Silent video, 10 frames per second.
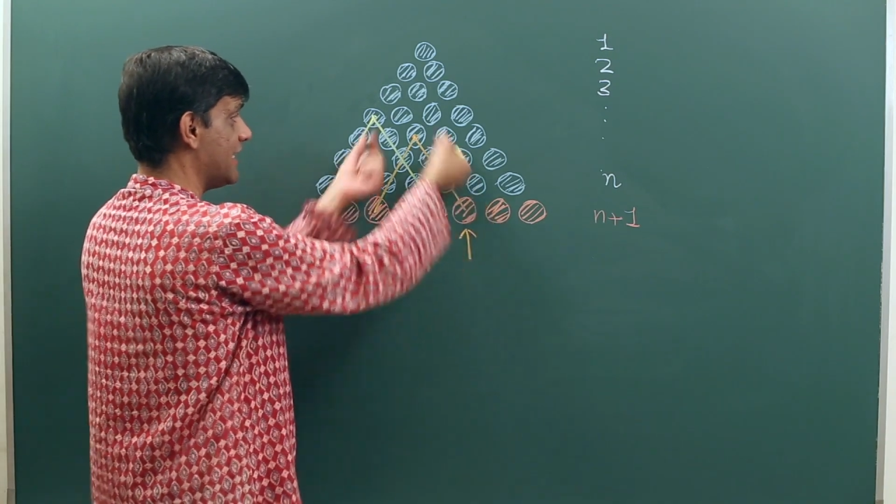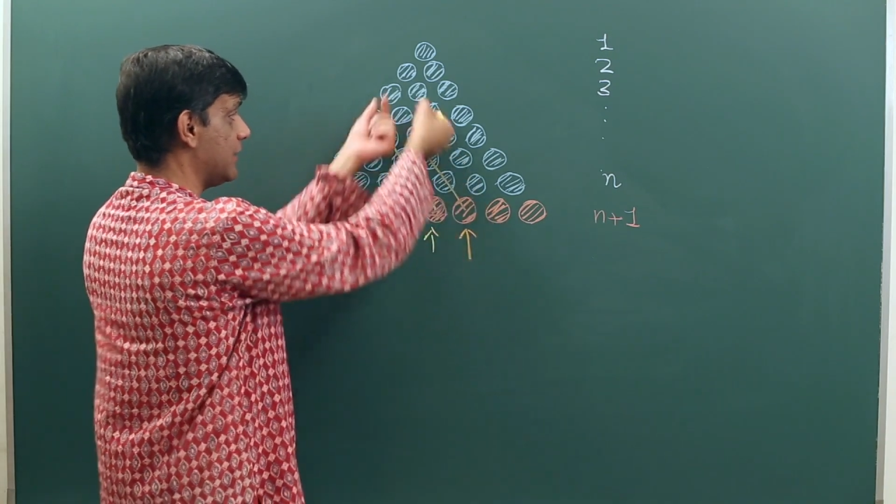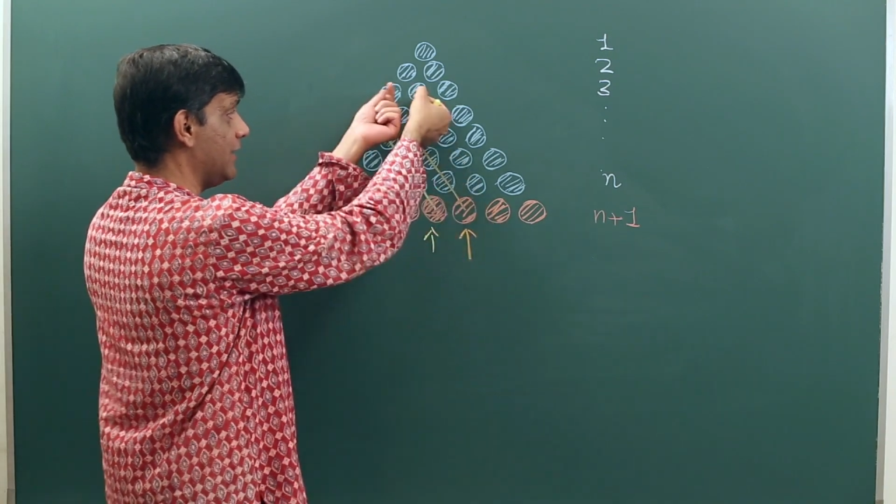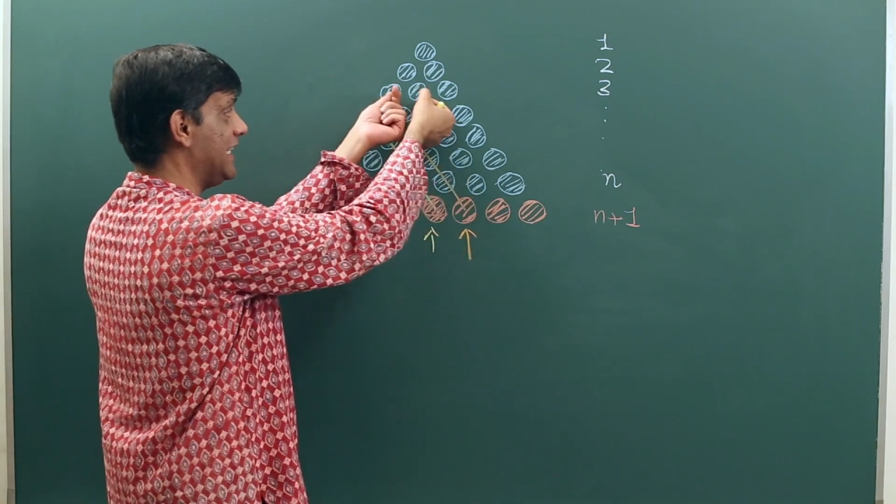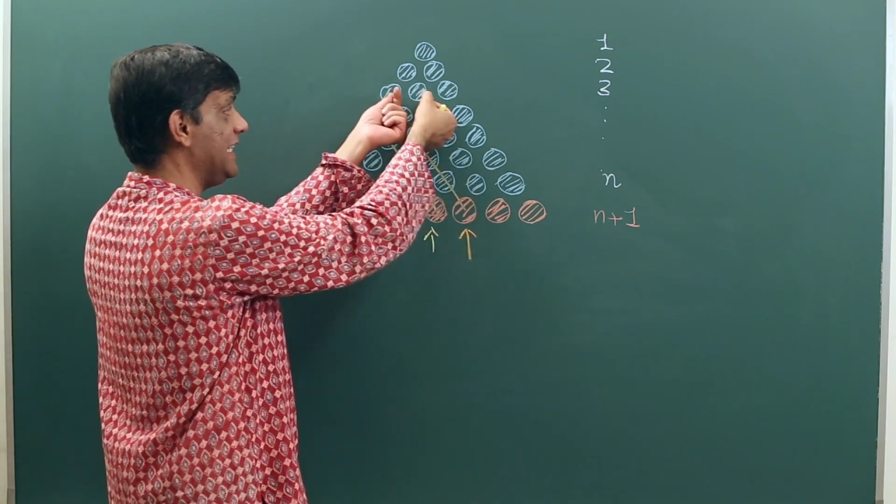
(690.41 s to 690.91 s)

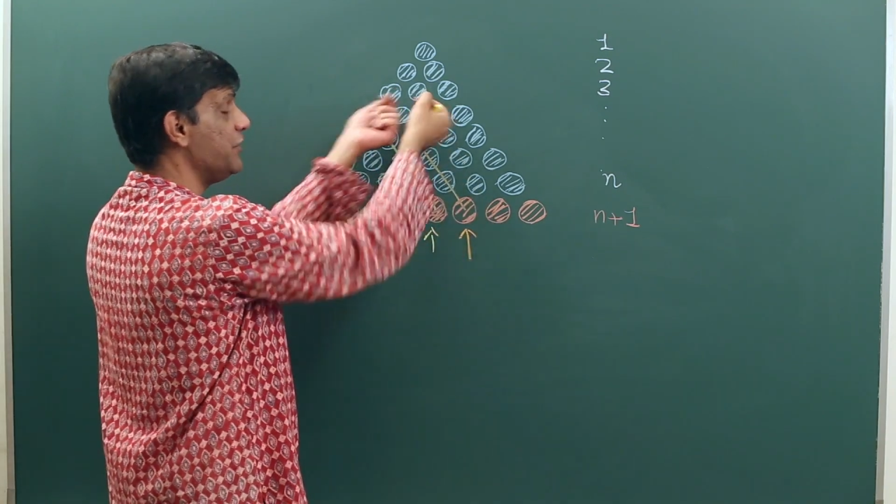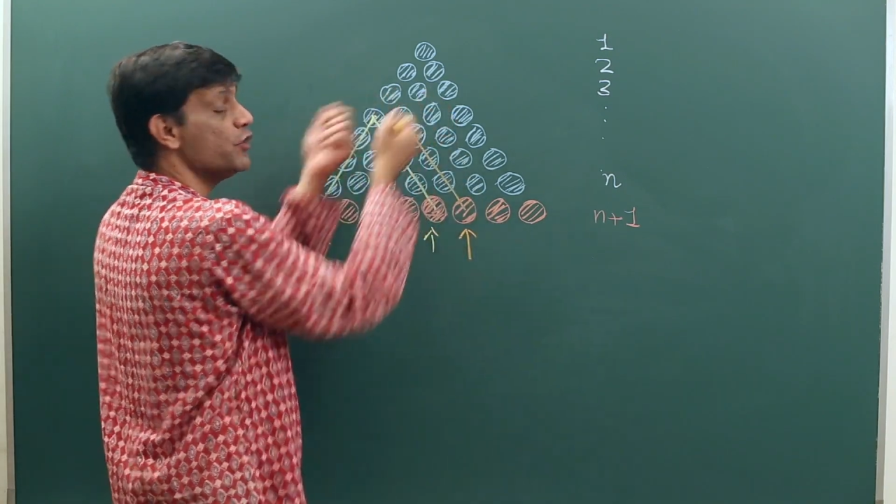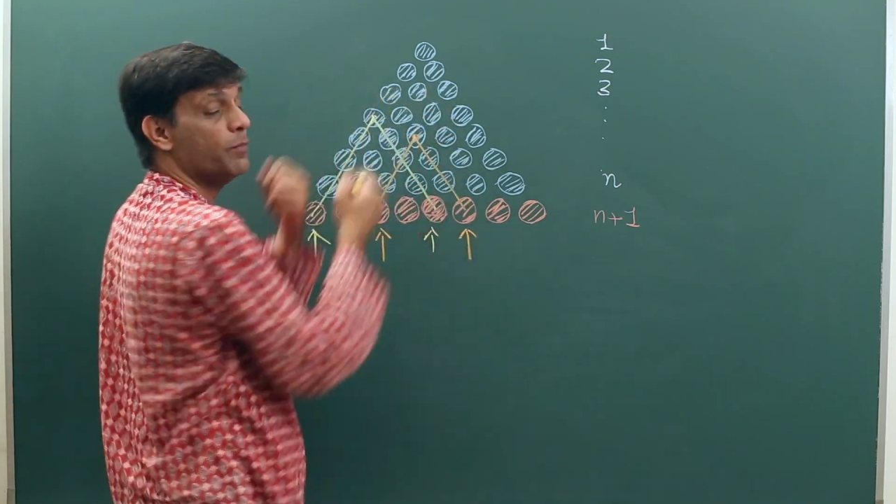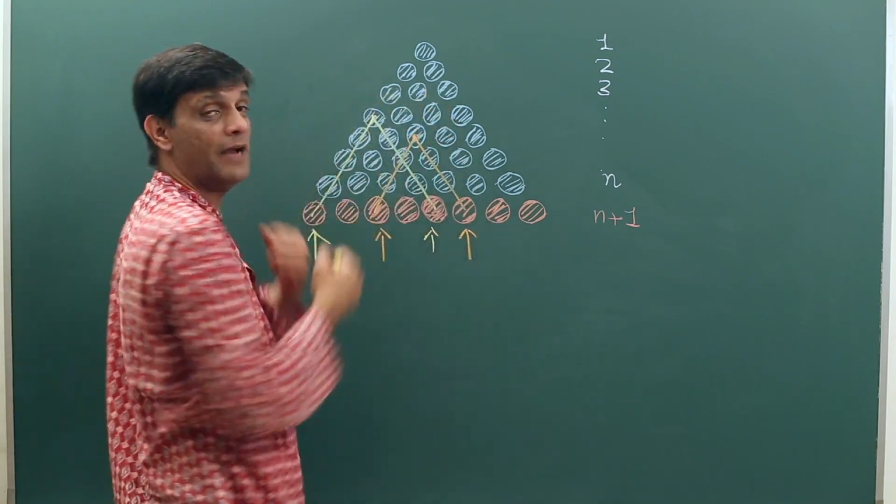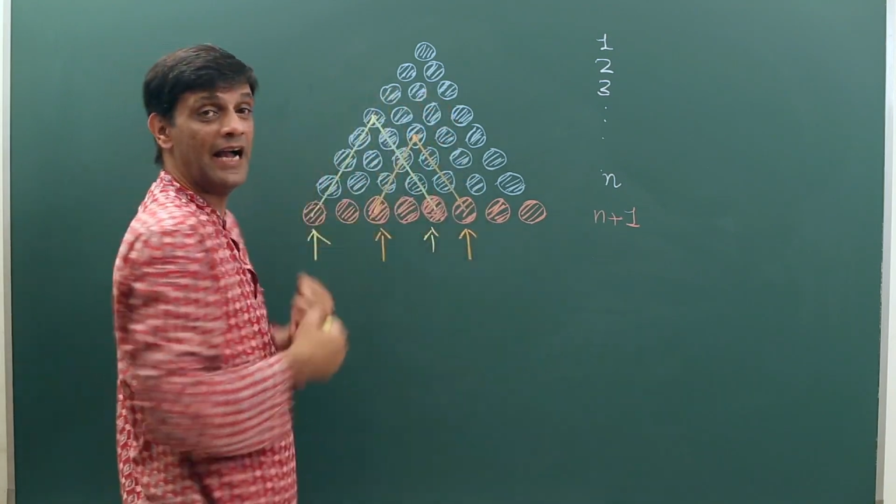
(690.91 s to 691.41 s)
that will lead
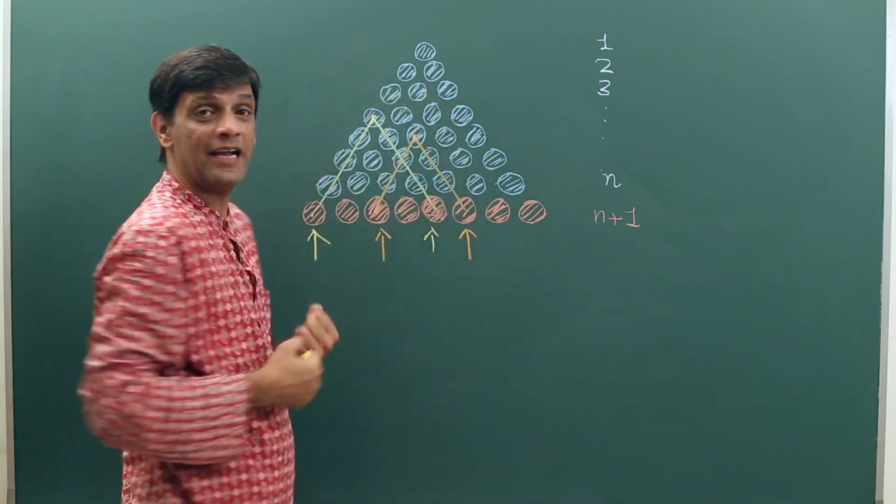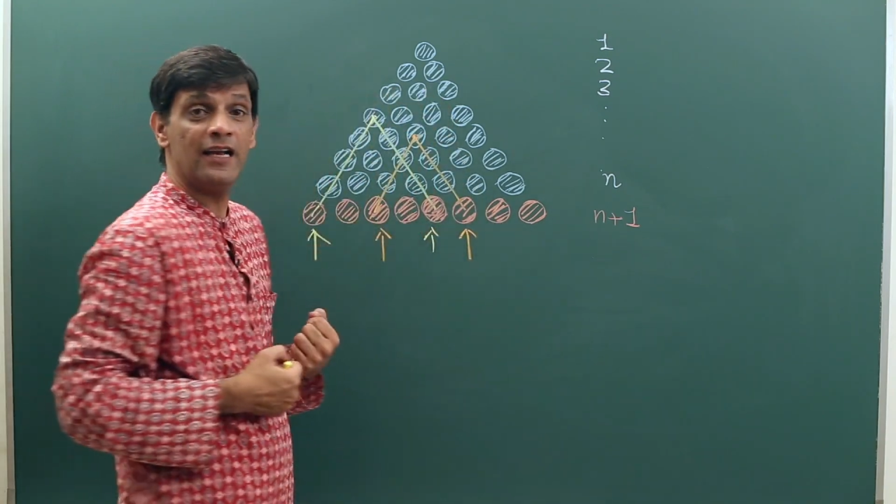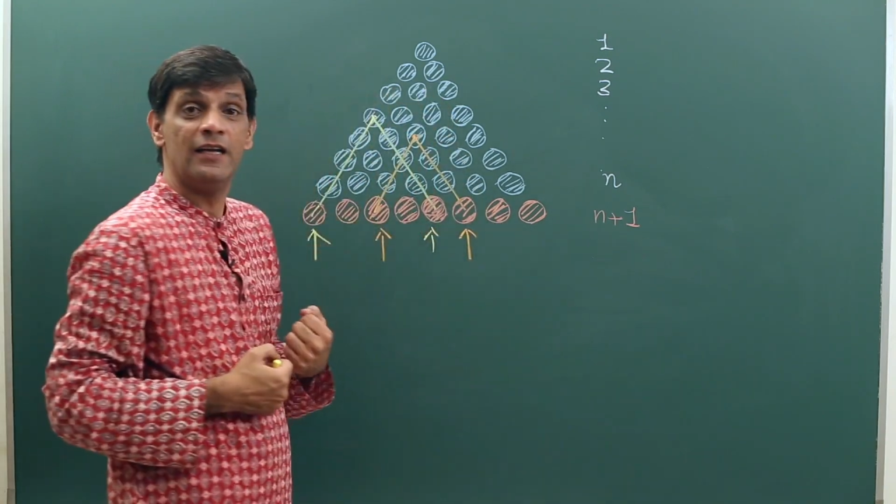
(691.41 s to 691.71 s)
you back